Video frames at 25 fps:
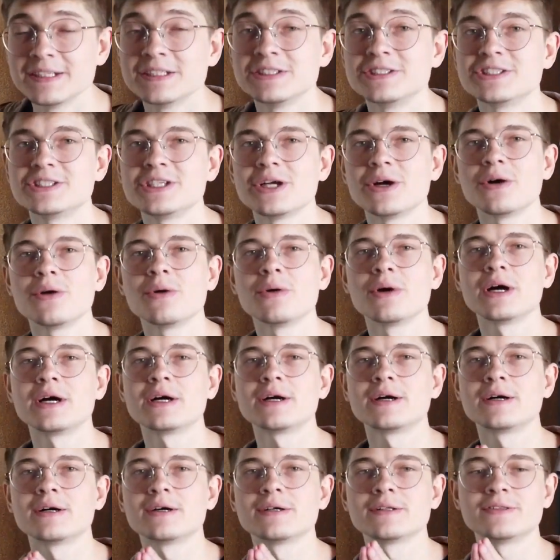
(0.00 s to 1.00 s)

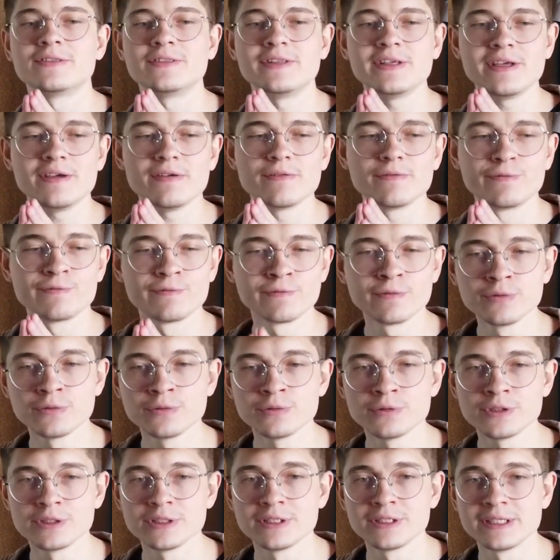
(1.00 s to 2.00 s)
So the
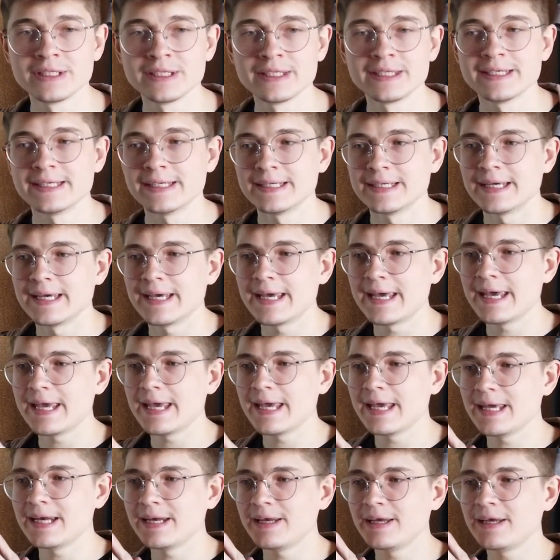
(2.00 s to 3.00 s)
food,
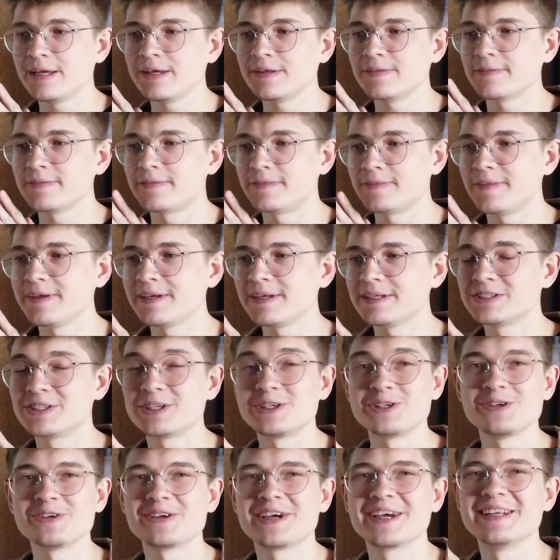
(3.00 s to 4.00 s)
anything
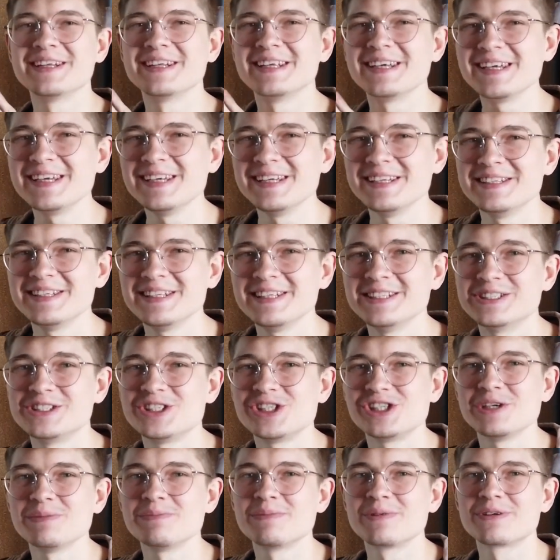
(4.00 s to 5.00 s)
that you can eat is
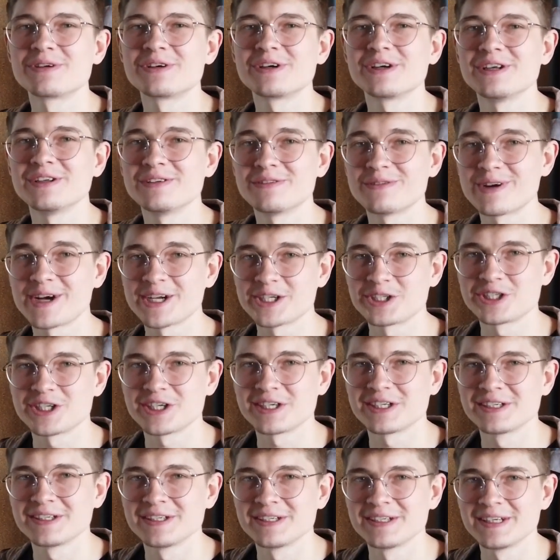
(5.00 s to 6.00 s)
cheaper in Russia,
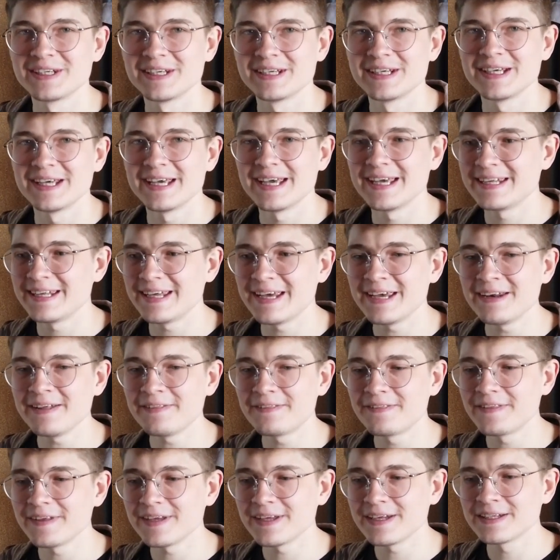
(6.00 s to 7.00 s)
and
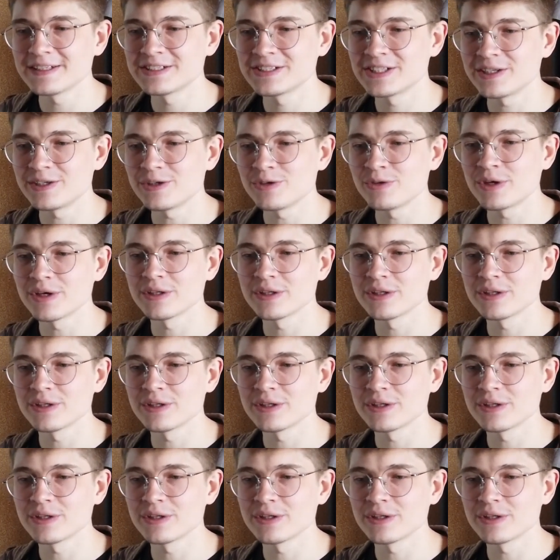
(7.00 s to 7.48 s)
anything that you